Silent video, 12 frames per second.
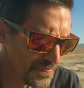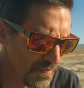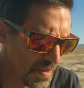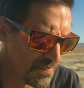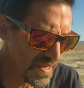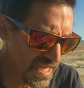
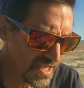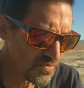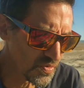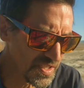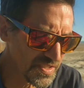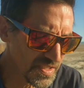My main
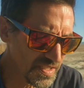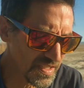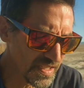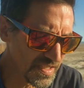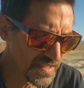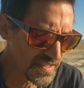reason
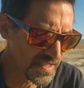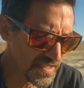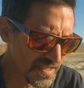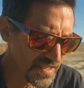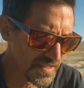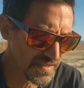
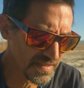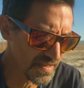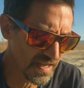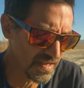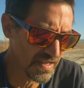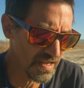is
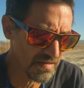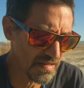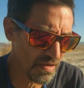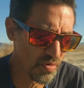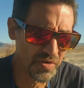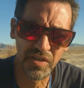
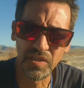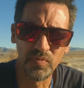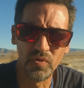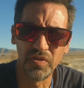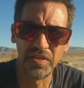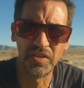I want to
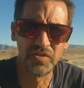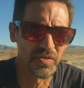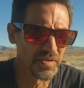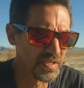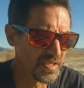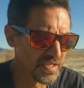explore the
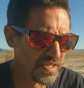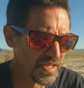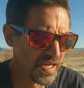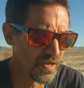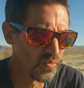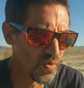desert.
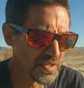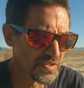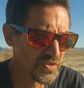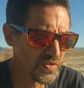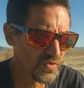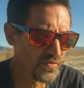I
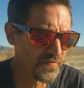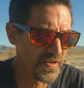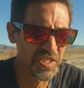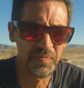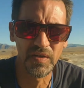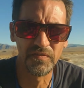want to
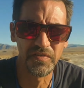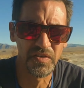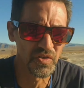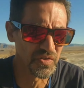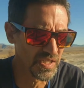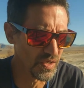face my
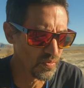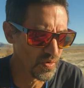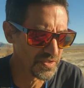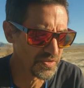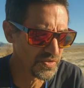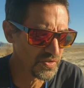fears. I
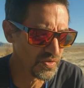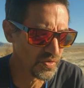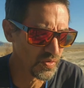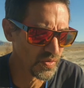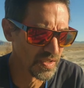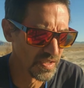want
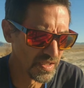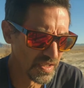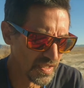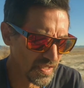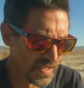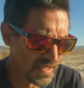to
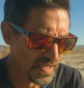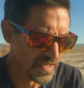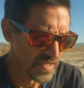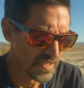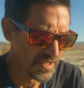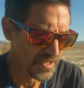
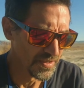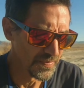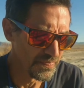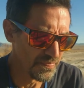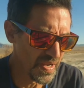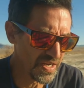
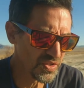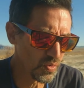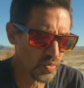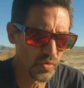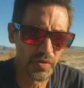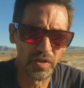make the
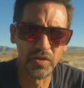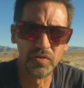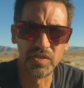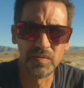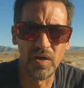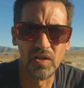world a
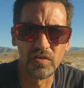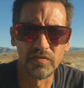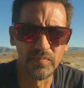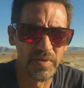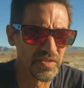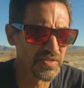little smaller
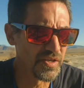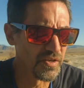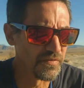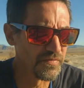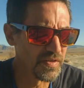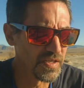for
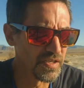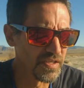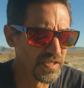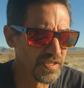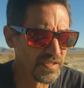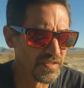myself
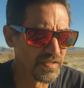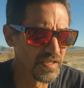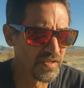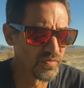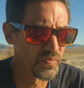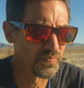in
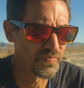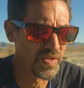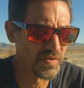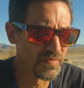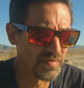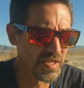
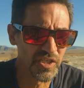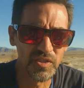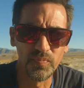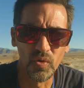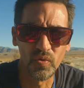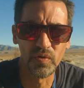
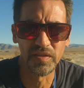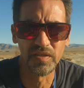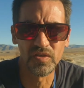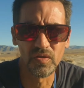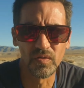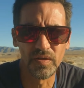exploring
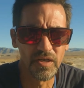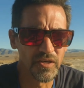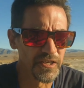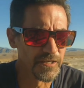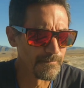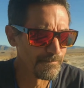this whole
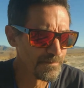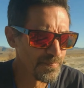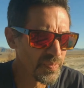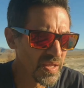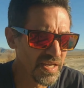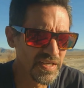area.
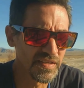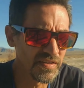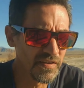And